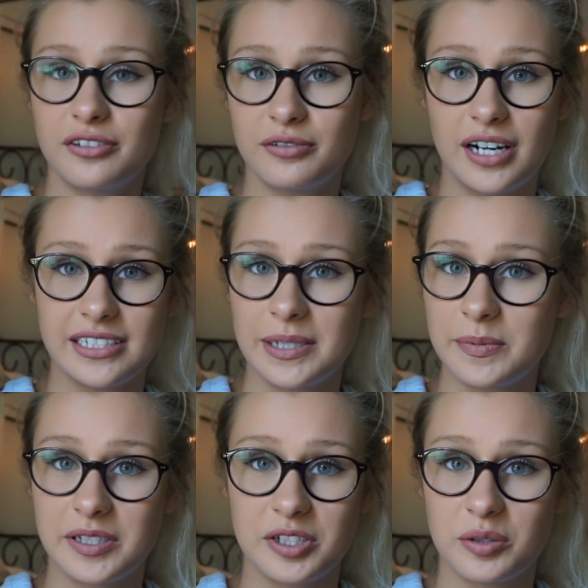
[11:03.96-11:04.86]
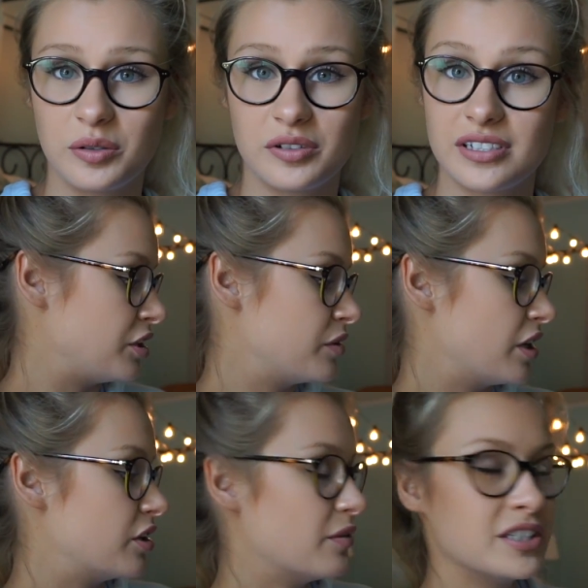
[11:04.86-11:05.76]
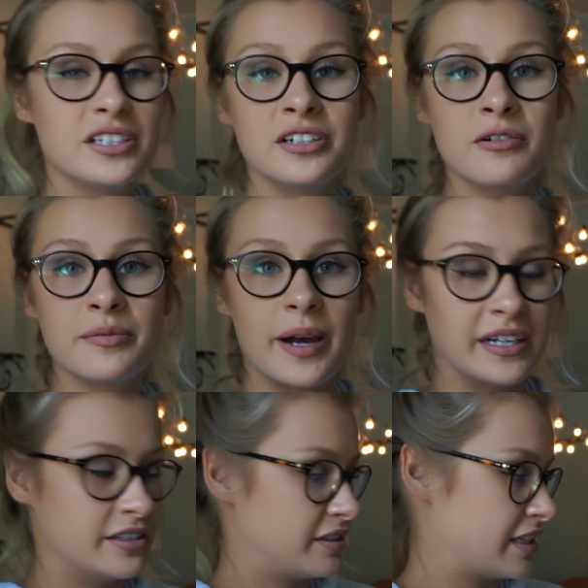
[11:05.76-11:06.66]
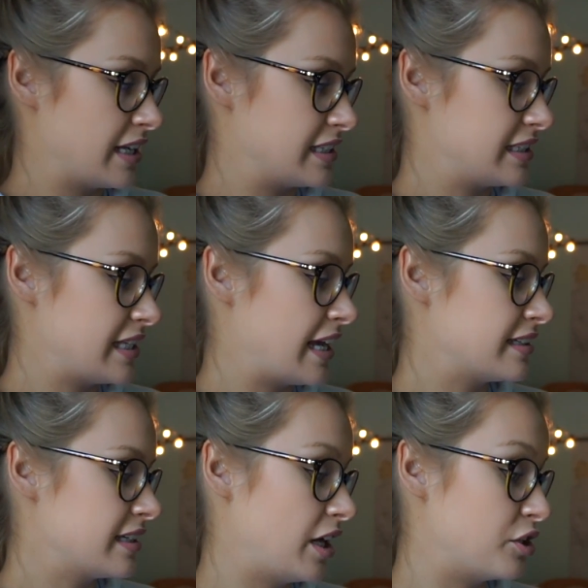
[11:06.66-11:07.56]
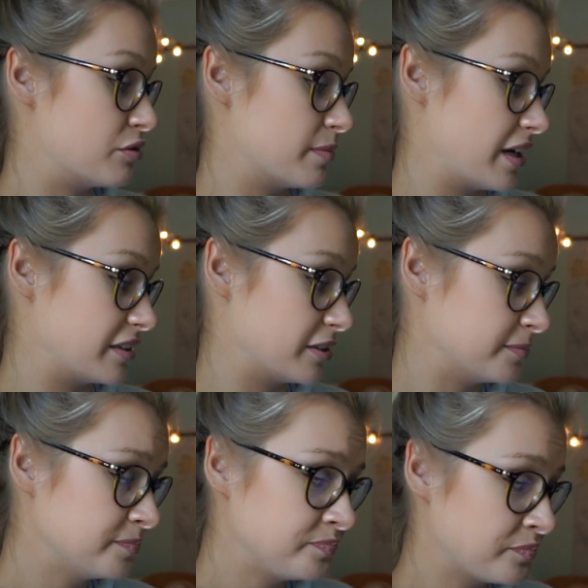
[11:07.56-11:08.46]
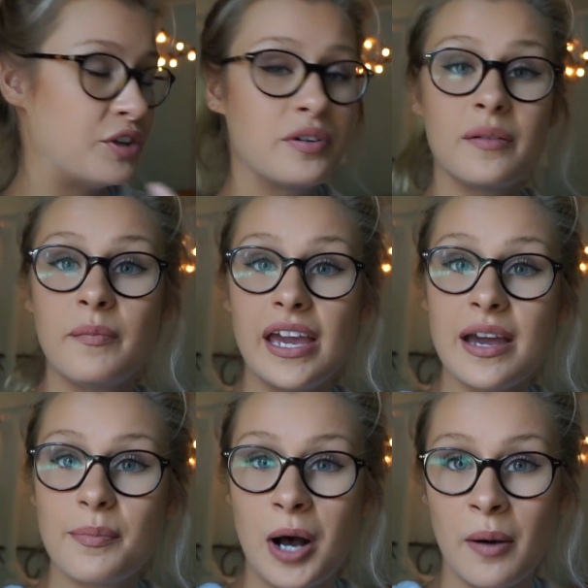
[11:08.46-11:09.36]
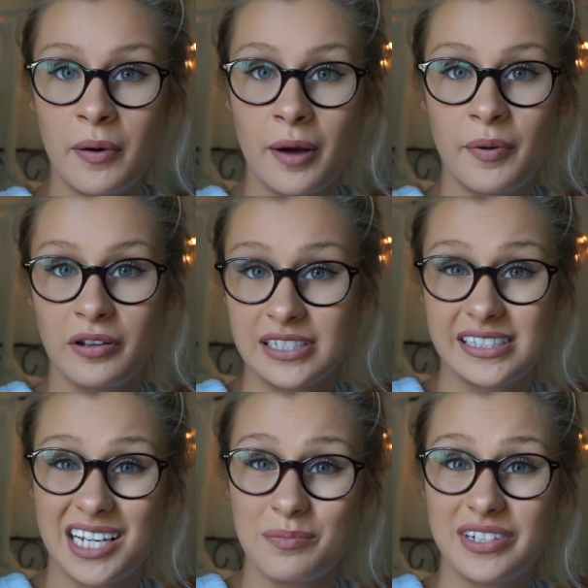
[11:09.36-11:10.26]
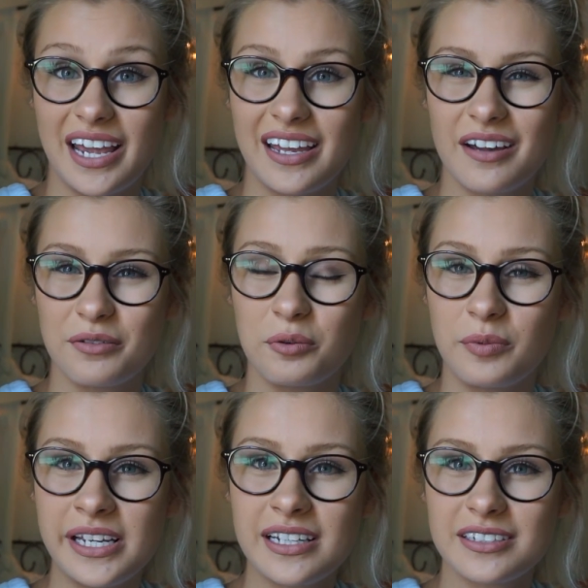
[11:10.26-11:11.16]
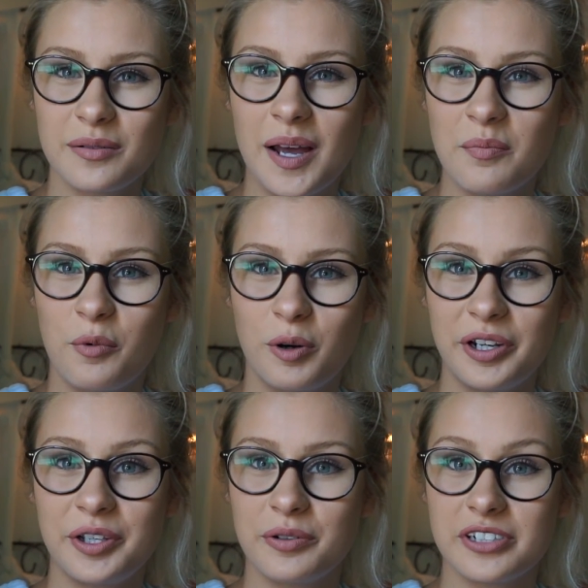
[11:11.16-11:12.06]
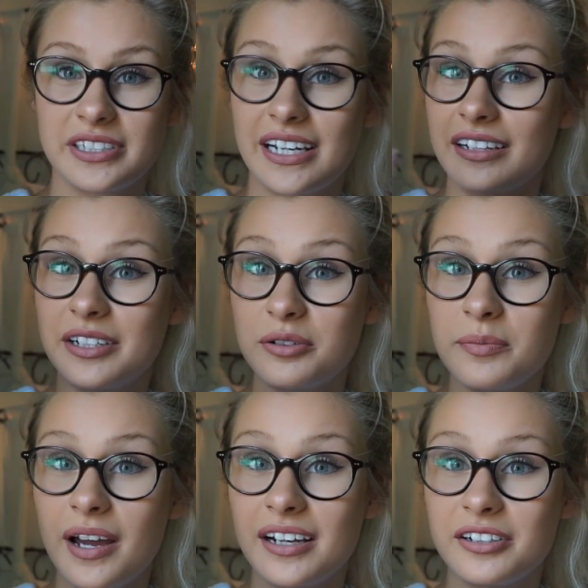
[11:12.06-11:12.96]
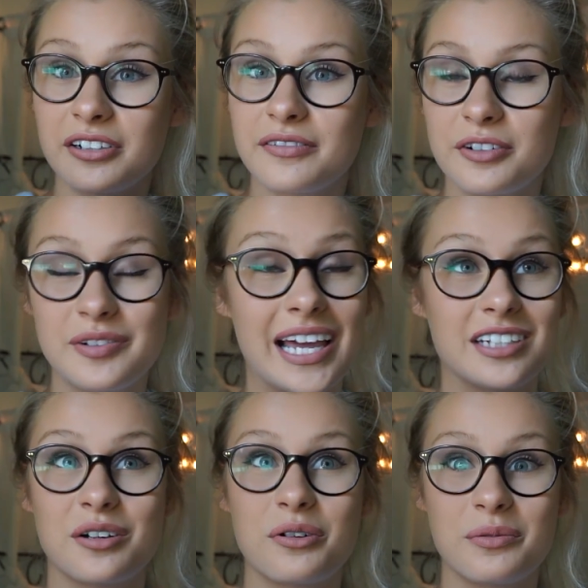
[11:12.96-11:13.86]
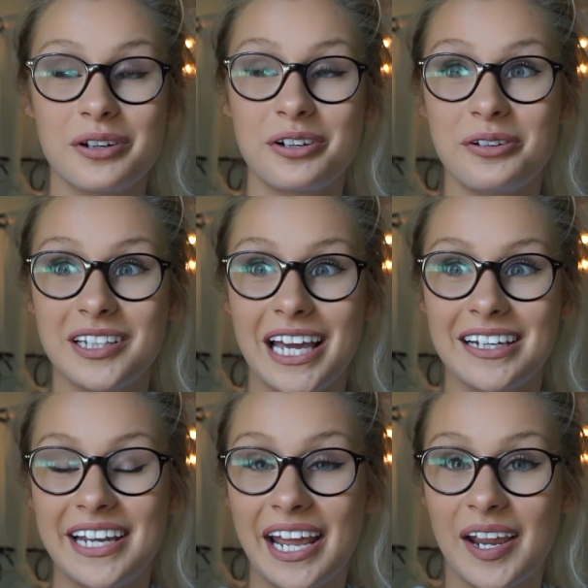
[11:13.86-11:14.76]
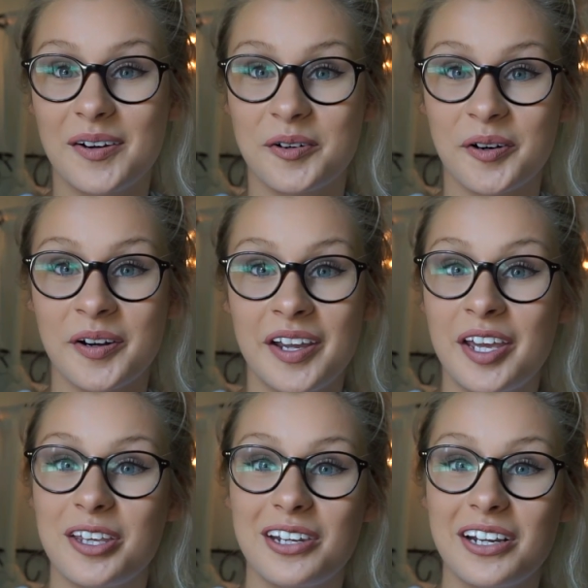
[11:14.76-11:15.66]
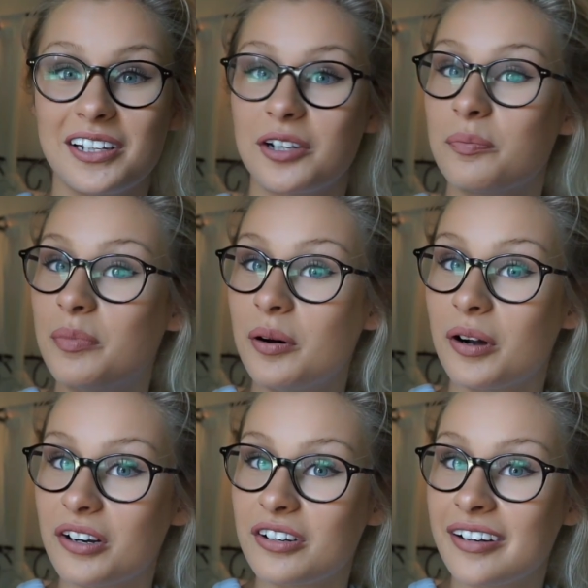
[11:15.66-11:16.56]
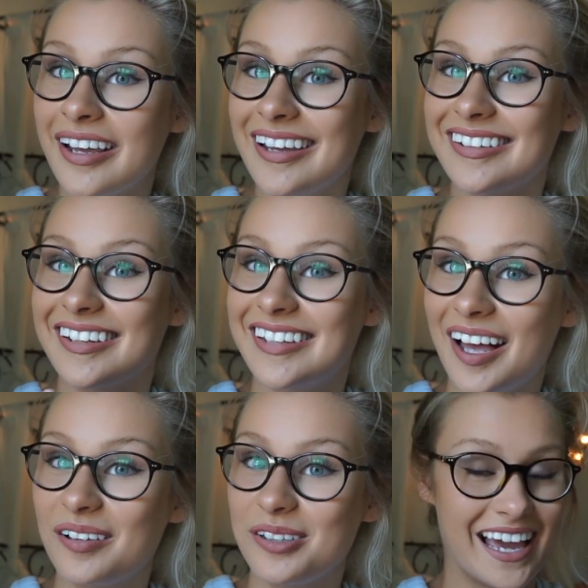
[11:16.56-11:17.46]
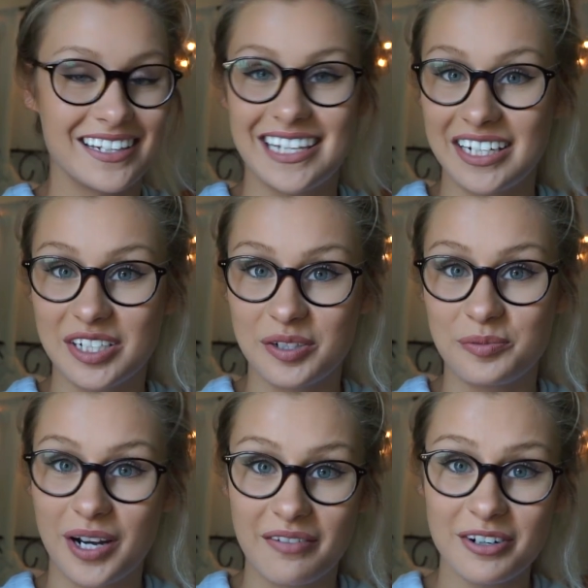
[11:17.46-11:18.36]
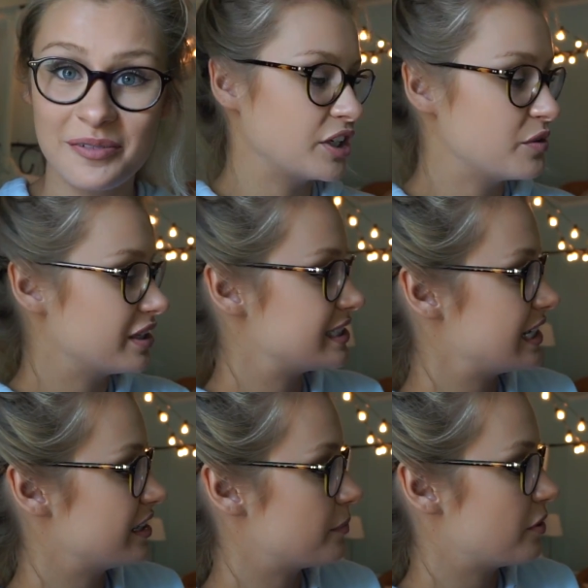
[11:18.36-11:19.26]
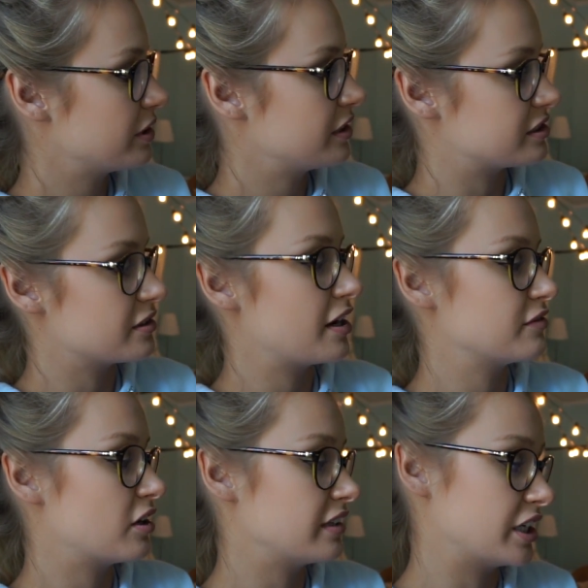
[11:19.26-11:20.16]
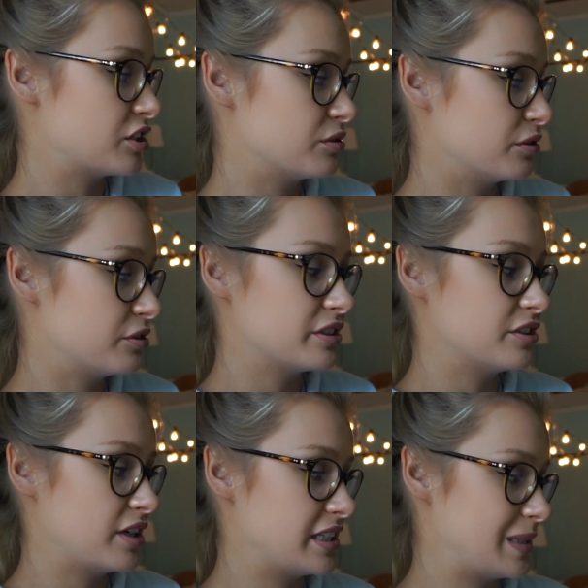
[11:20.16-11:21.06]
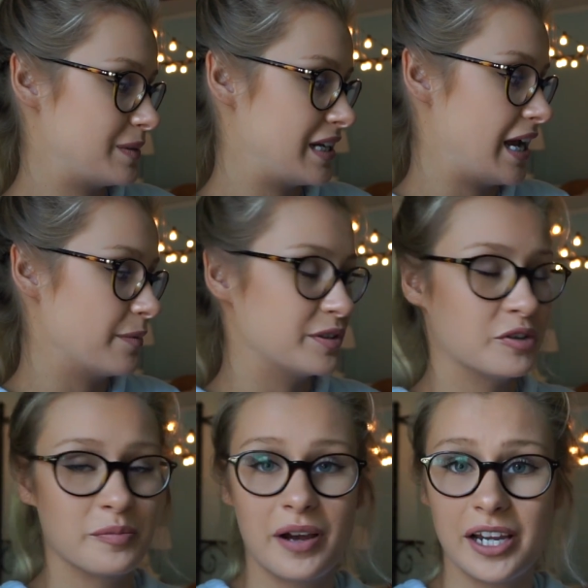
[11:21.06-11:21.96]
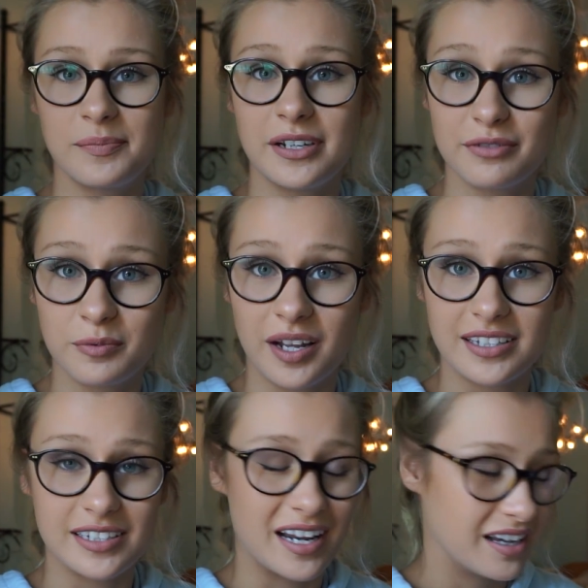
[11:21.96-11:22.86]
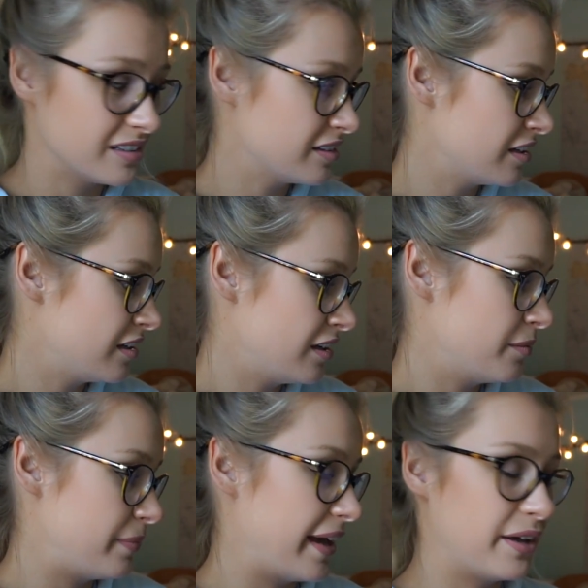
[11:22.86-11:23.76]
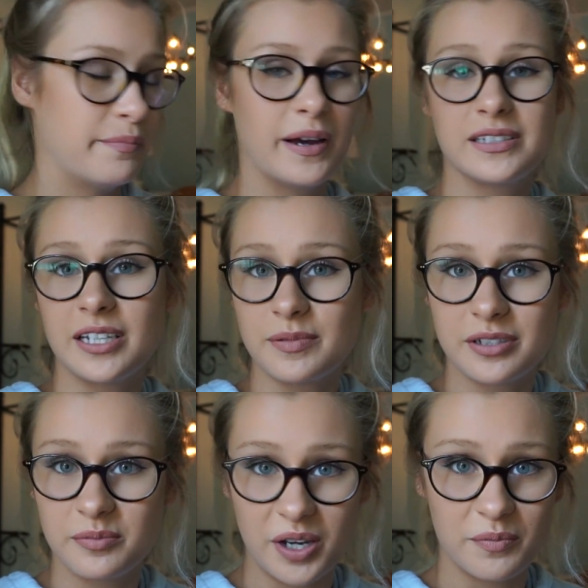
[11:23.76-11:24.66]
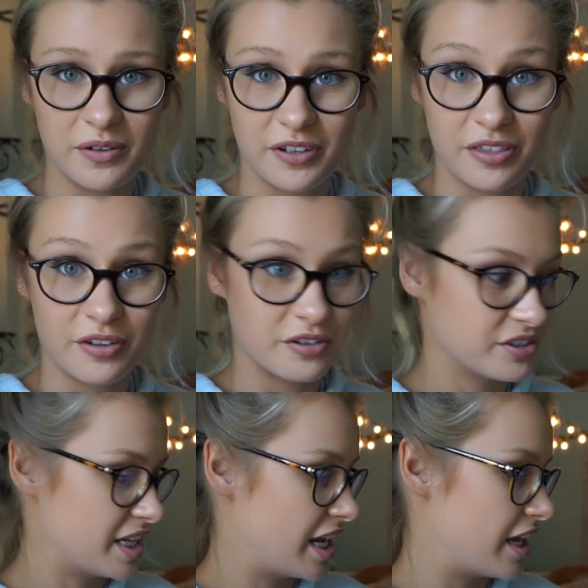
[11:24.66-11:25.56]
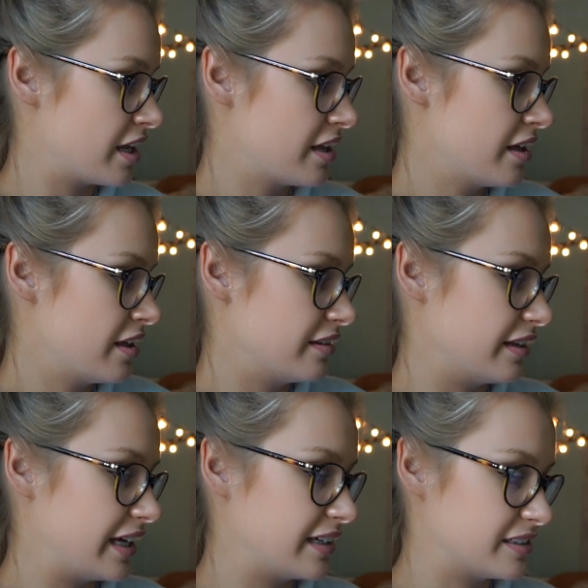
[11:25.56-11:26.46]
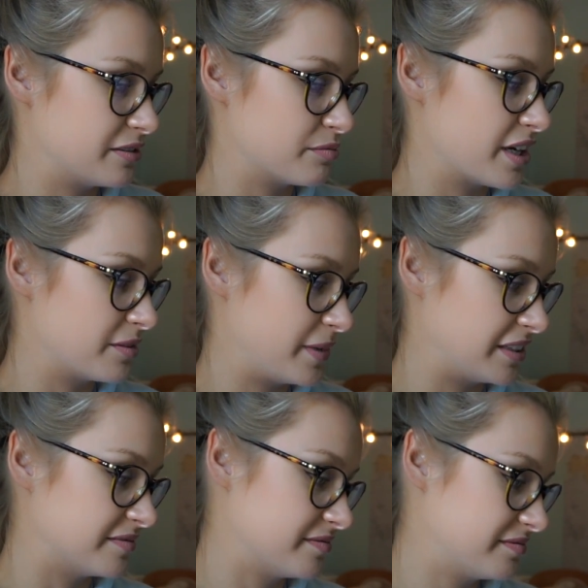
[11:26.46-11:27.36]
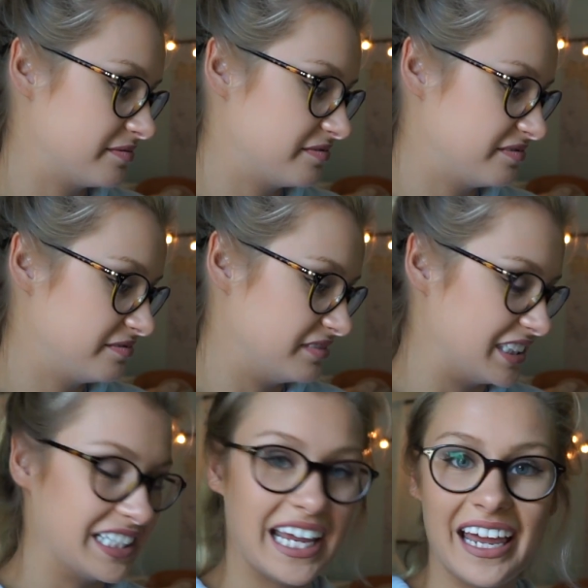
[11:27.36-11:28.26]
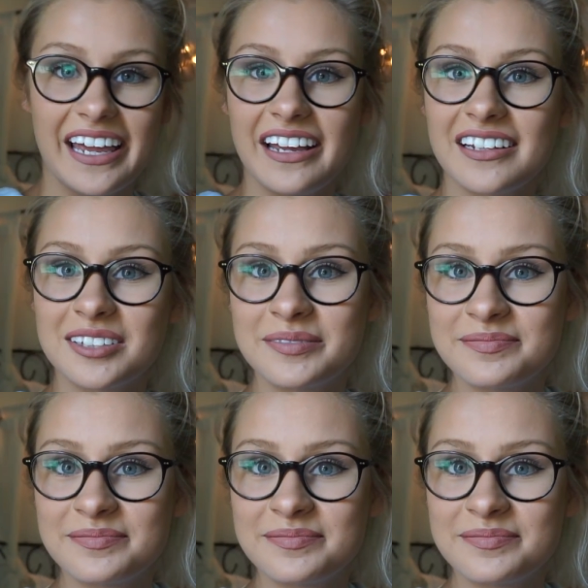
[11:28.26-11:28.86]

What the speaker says: triceps and shoulders, you can go into your reminders and set a new reminder. You can make it pop up on the same day every week, so that morning you'll just get a little reminder if you like don't know what you're doing that day or you need a little push to tell you that day to do whatever. You can set it up all here, so I've got like shoulders and triceps and abs to remind me every Wednesday, back and biceps to remind me every Thursday, legs to remind me today.